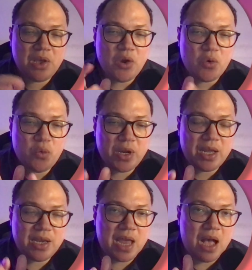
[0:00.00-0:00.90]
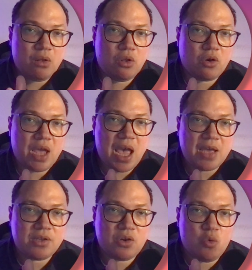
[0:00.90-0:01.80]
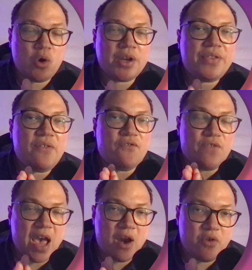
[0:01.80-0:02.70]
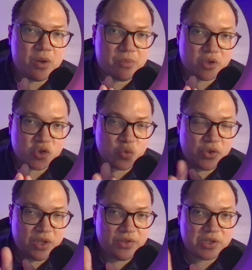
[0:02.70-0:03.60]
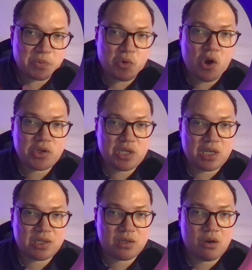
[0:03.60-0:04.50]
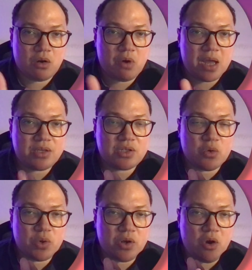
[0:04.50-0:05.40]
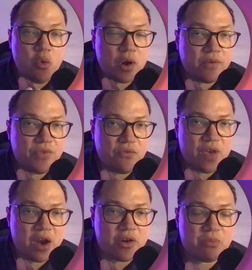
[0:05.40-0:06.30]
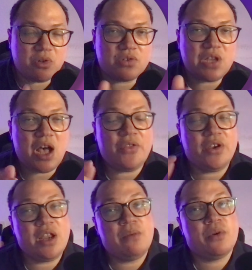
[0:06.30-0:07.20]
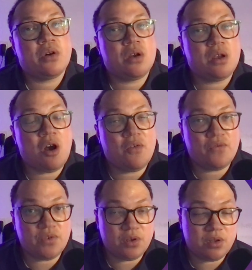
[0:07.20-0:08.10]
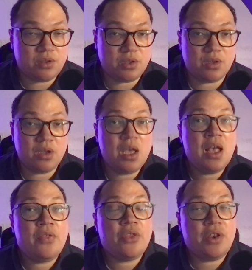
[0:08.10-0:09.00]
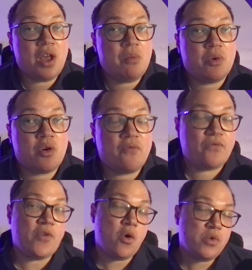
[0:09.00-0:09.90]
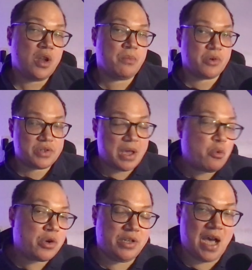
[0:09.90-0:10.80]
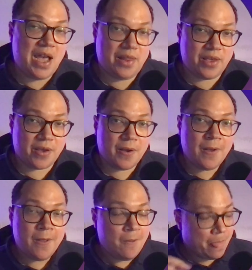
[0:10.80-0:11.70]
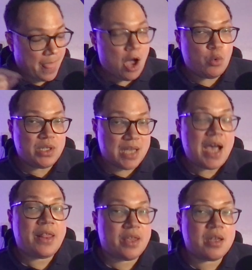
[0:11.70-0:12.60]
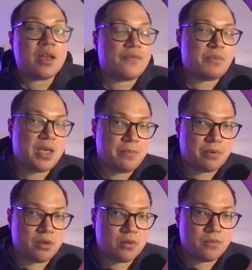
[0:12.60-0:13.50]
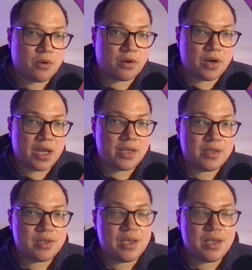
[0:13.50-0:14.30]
we can now look at what are the variables within this process. All right. So we know one of the variables are the number of phone numbers that we're dialing. Are we dialing enough people? All right.